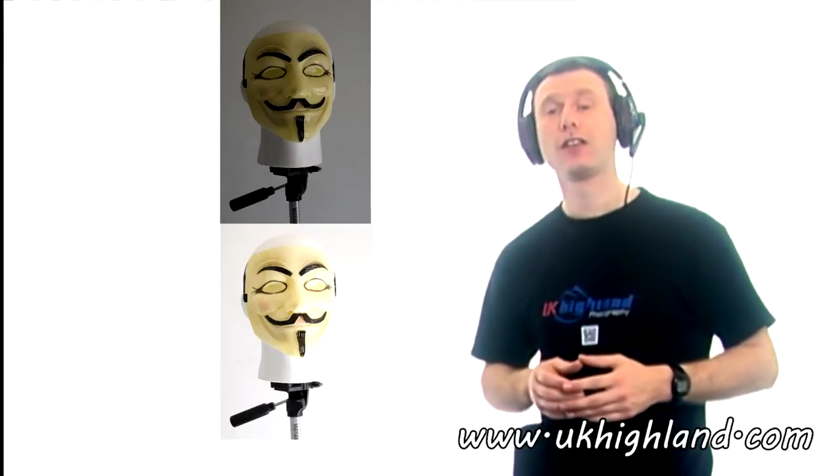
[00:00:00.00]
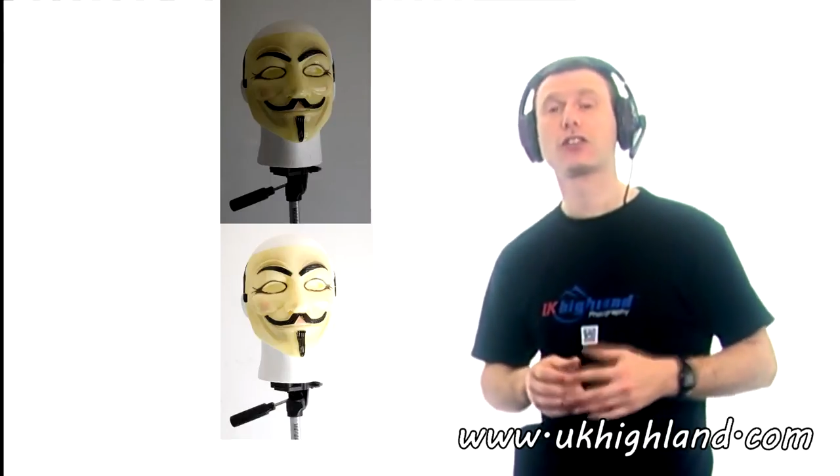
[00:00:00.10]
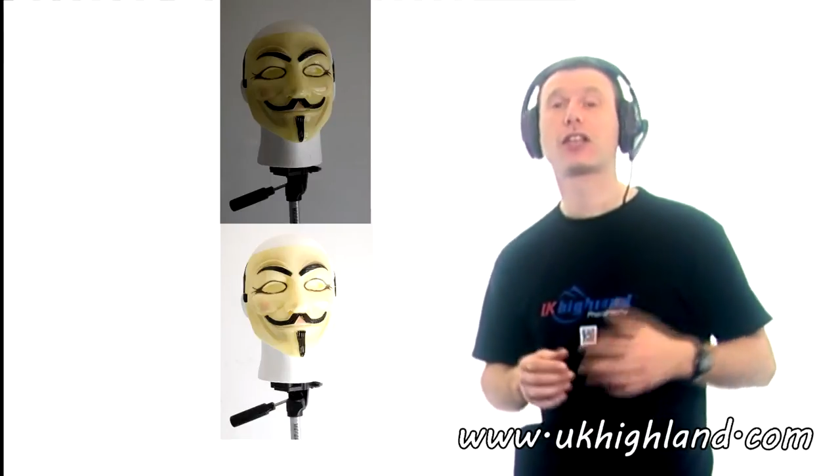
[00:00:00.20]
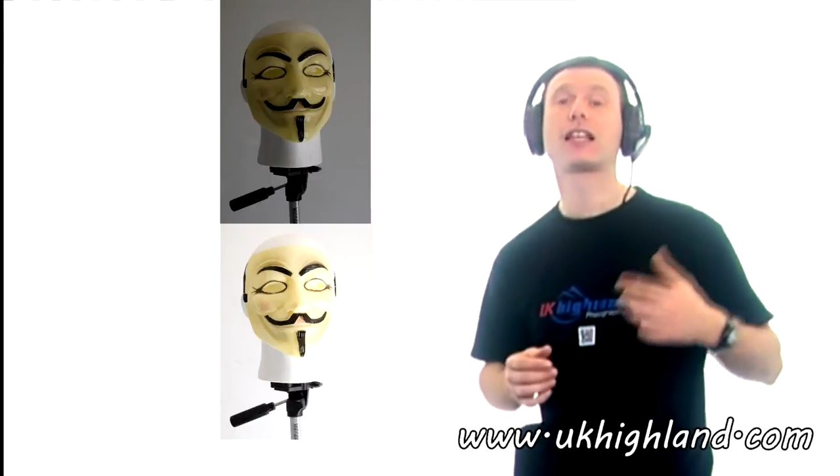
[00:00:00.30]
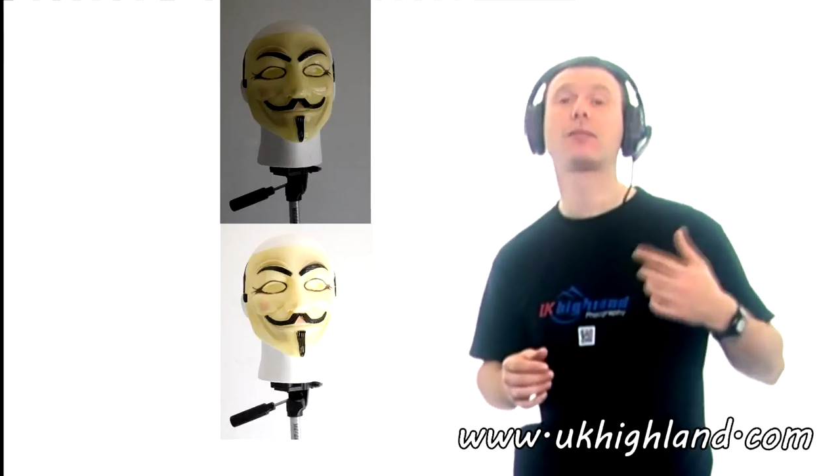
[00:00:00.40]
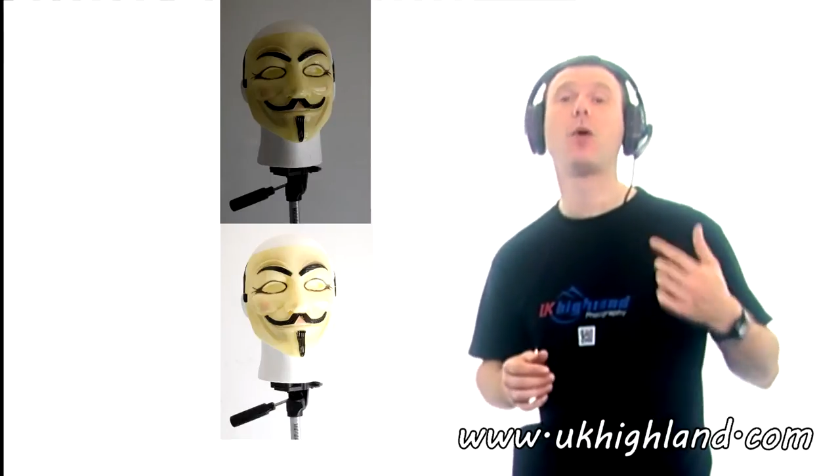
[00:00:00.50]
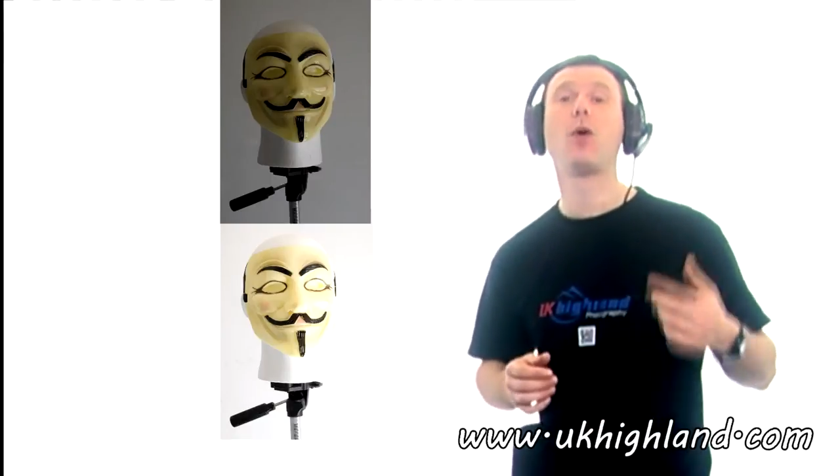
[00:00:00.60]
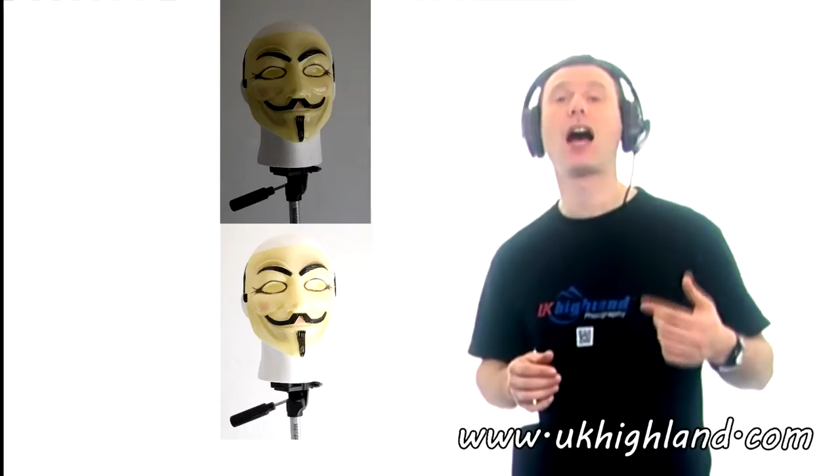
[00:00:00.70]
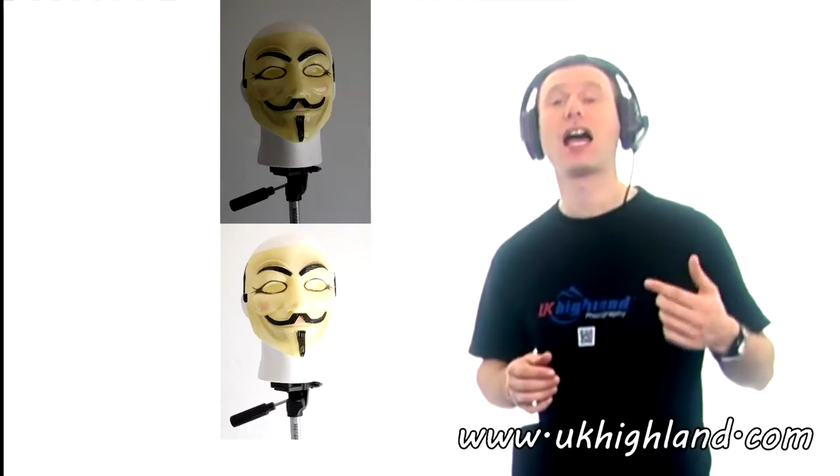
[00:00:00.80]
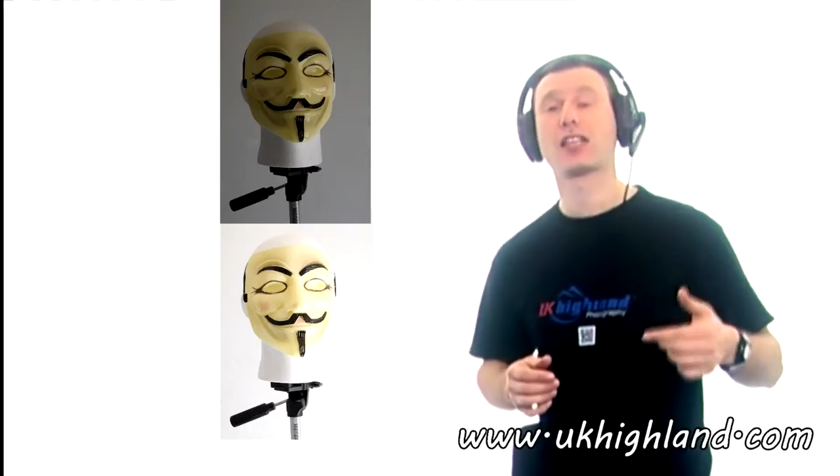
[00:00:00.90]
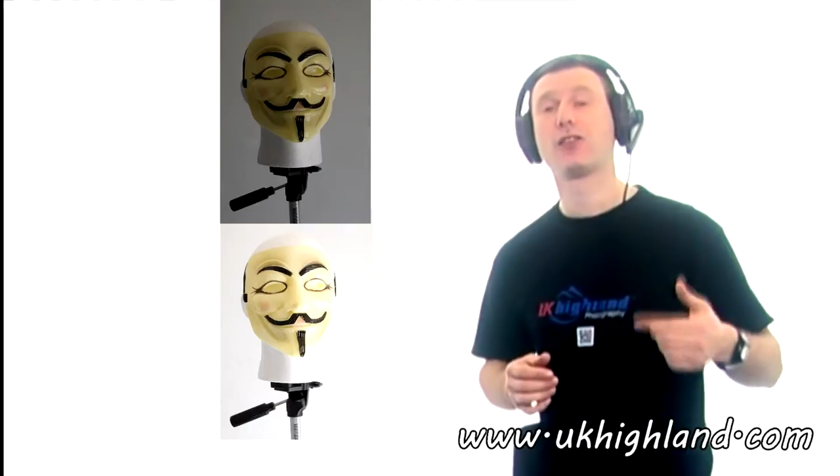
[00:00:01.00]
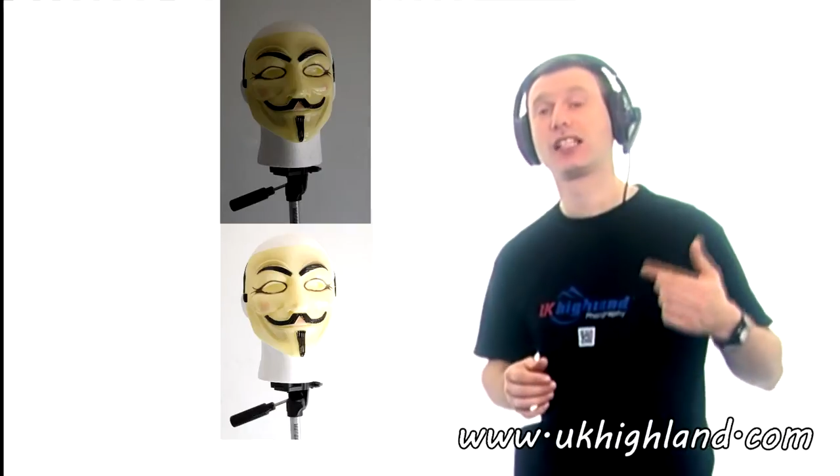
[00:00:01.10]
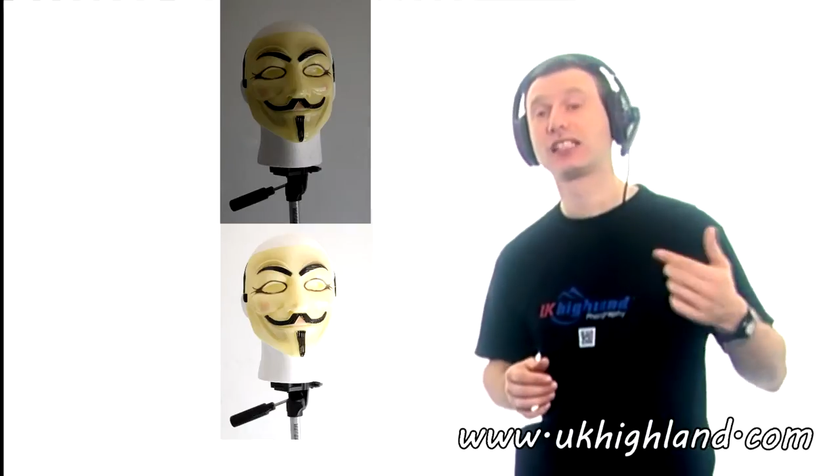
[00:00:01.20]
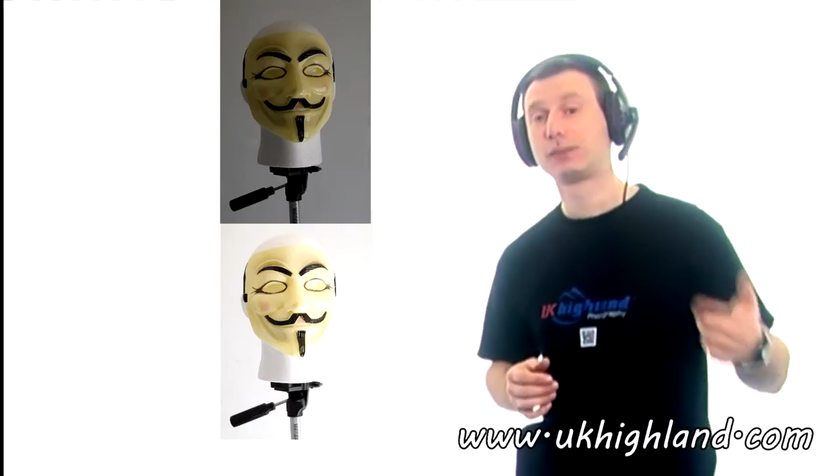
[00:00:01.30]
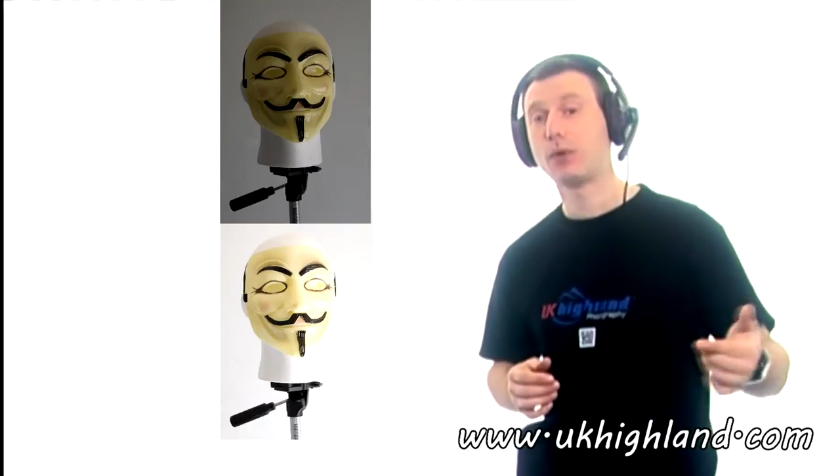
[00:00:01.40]
to get more
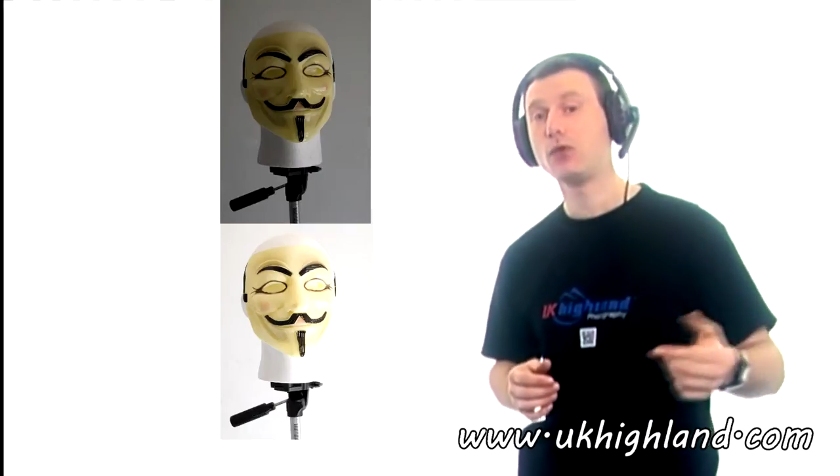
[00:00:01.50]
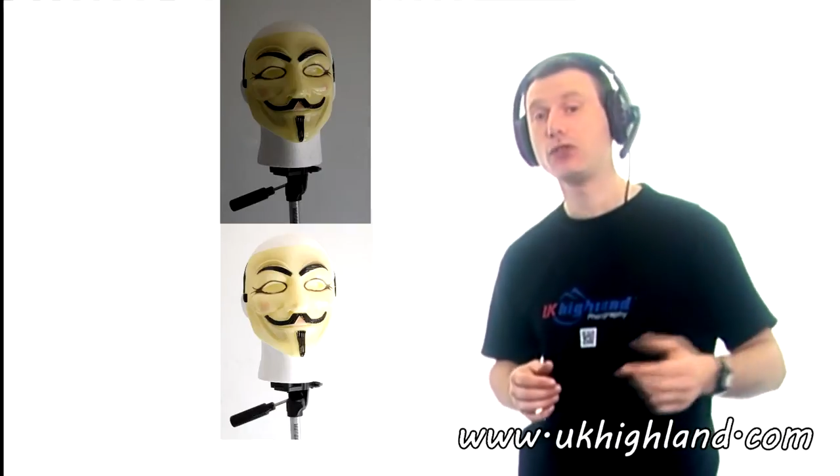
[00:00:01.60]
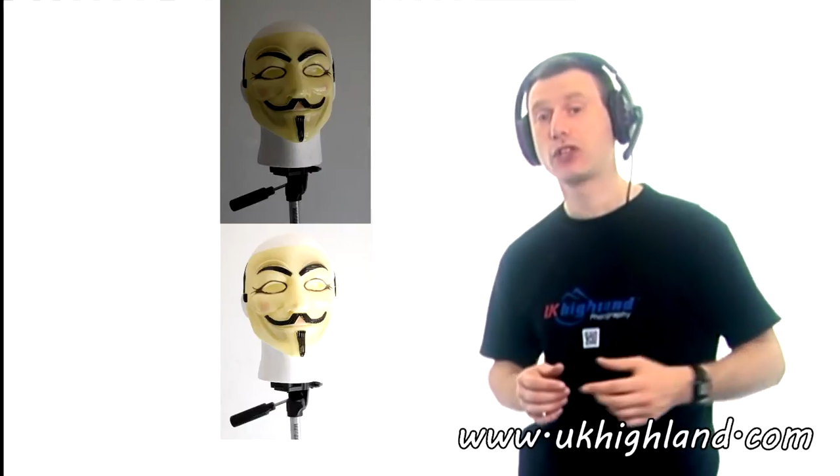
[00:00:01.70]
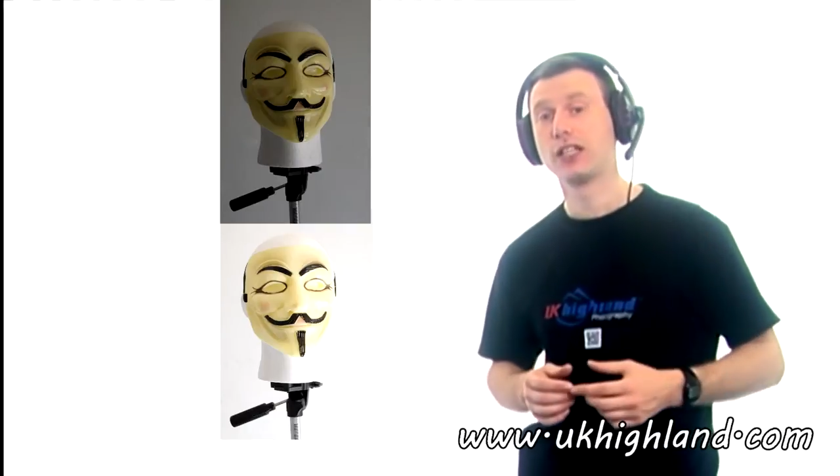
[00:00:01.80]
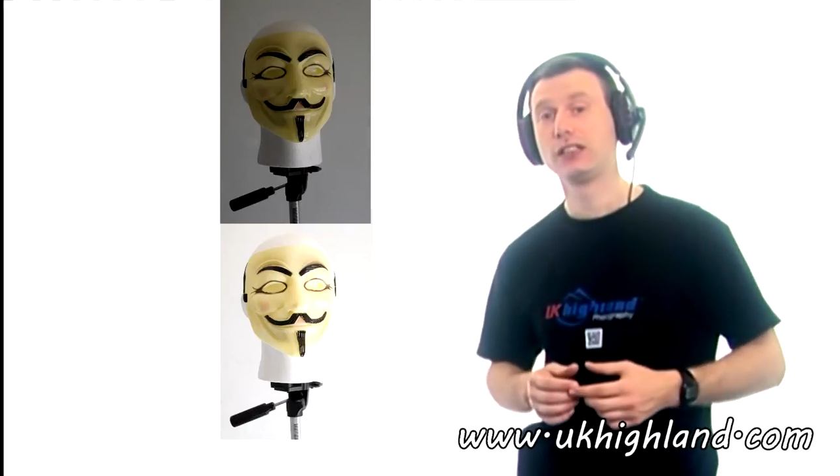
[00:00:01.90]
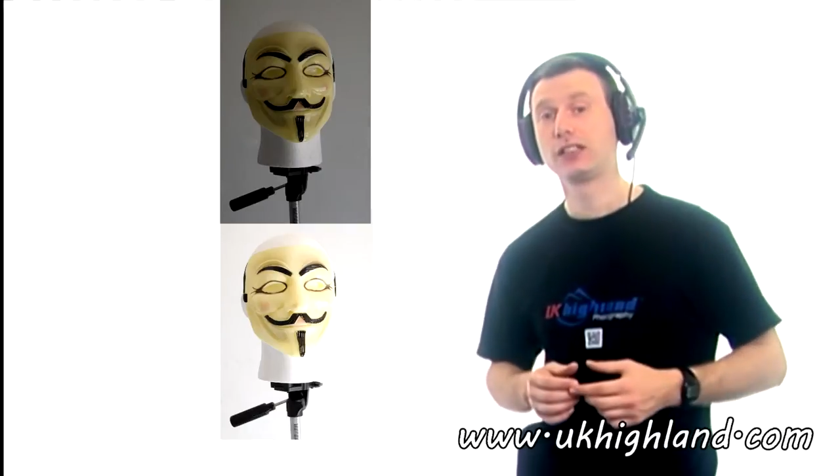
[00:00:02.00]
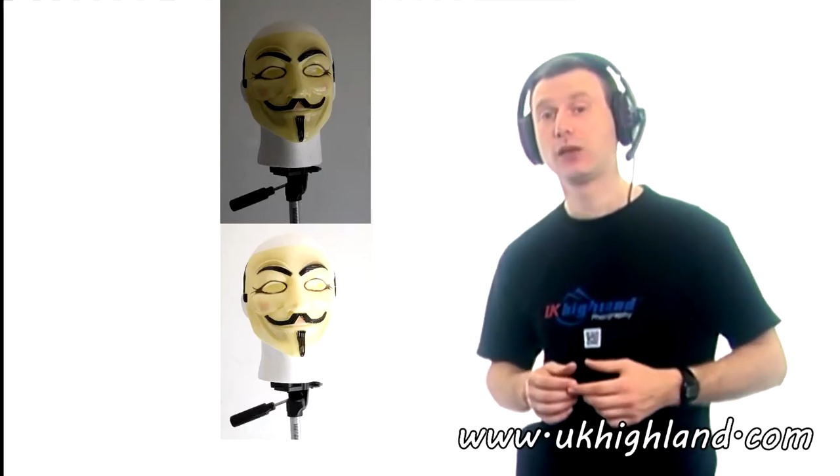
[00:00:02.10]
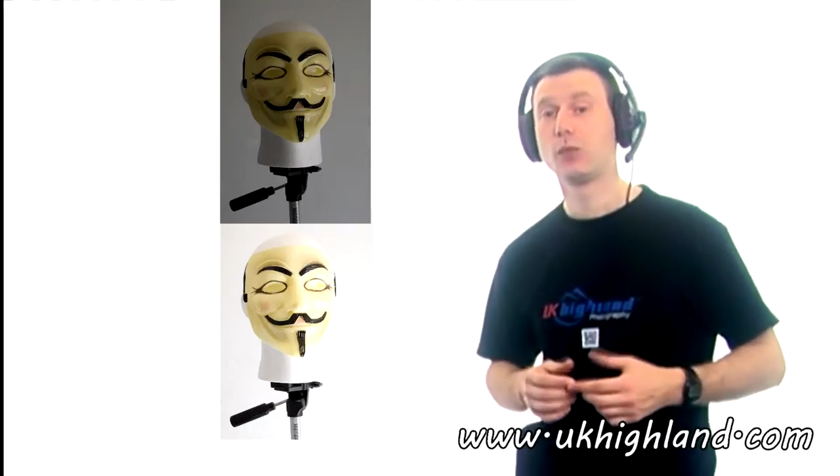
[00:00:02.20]
accurate exposures